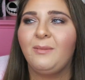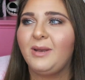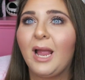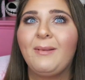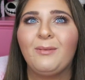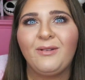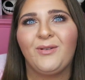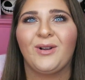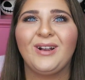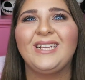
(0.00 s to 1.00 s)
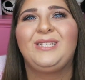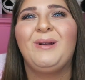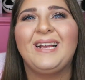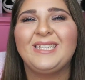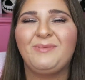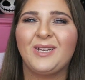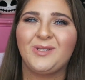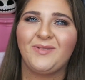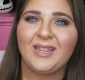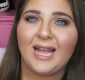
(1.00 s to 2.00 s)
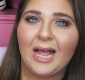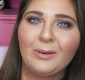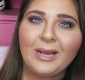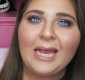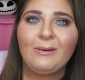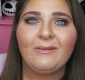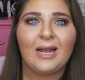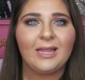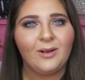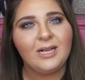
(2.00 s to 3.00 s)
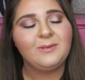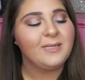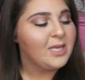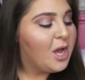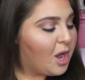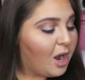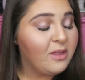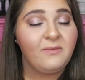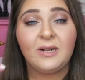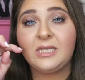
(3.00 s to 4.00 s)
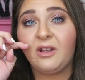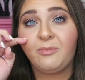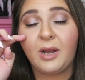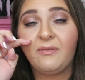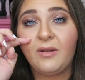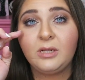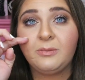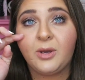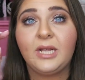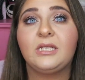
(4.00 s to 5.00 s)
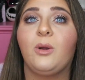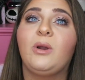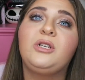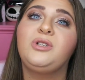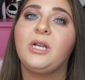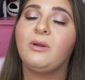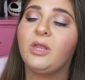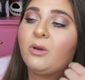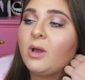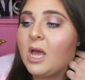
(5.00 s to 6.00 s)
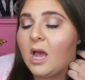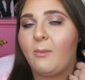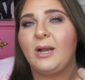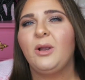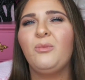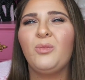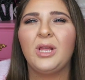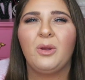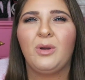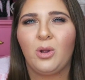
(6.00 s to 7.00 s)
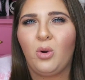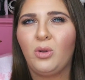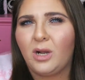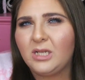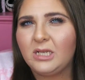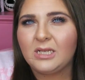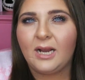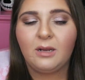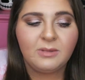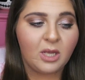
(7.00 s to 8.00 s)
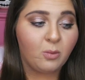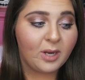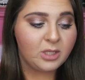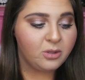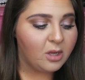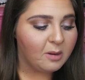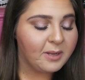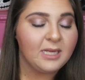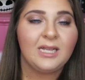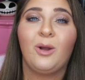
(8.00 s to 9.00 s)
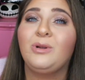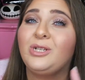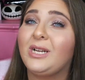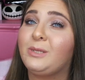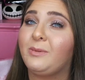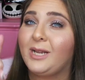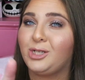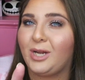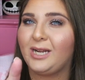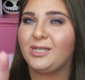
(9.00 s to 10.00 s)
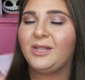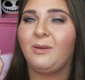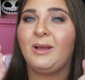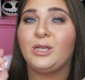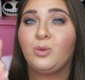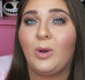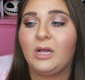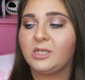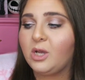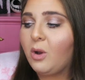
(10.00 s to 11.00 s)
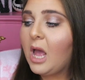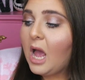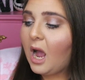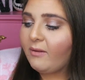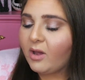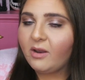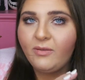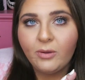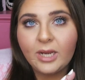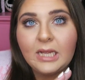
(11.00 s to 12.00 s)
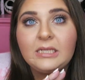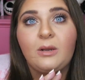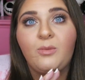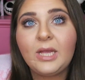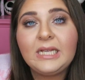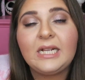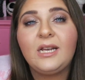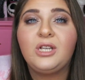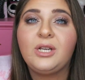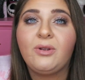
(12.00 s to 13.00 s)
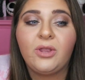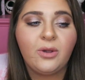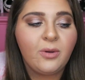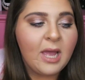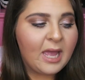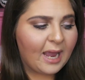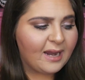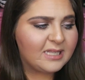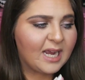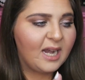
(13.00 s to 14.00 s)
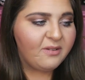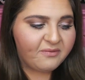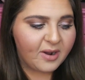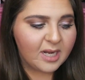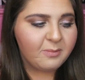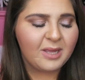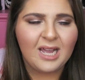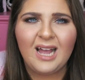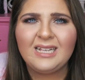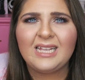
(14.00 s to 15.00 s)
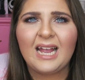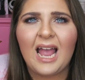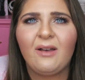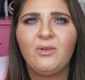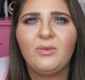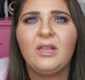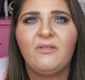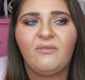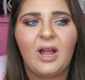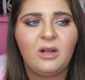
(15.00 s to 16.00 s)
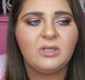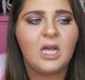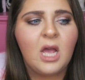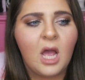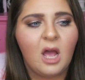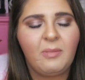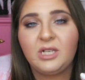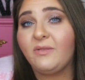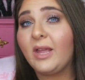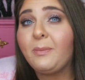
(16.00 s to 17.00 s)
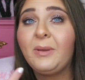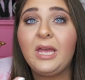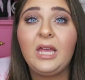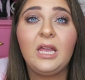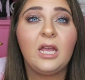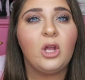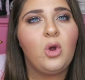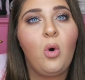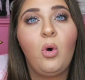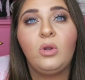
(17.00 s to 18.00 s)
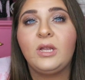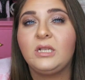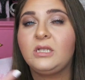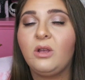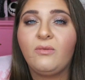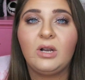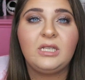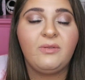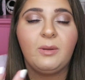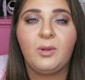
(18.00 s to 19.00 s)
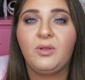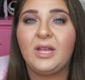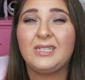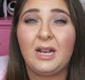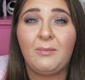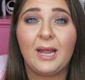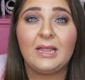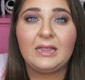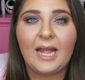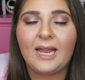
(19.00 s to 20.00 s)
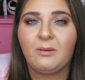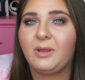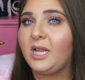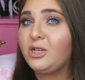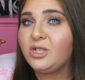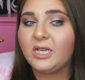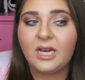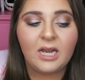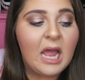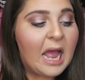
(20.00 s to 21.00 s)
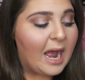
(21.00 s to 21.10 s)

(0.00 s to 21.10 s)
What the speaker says: Nightmare Before Christmas because we've got the Halloween, we've got the Christmas, all that fun stuff, but I found some goodies that I wanted to share with you. I didn't really want to hold on to these items and wait too long because I want you guys to be able to get your hands on them as well. So I've got a few goodies that I'm really excited to share with you, and it's kind of funny because I haven't really found a bunch of like pink and gold and silver and Tiffany blue things that I might like and be interested in.